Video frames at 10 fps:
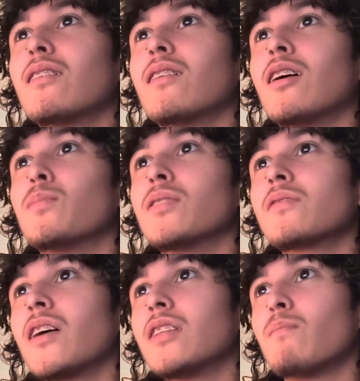help us
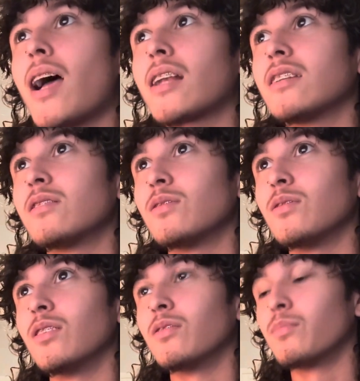find the magnitude
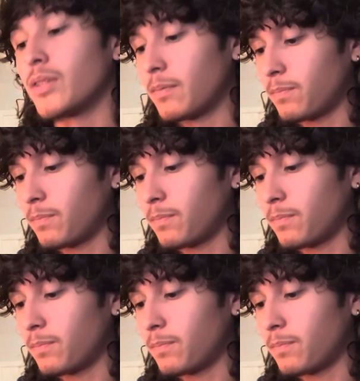of P.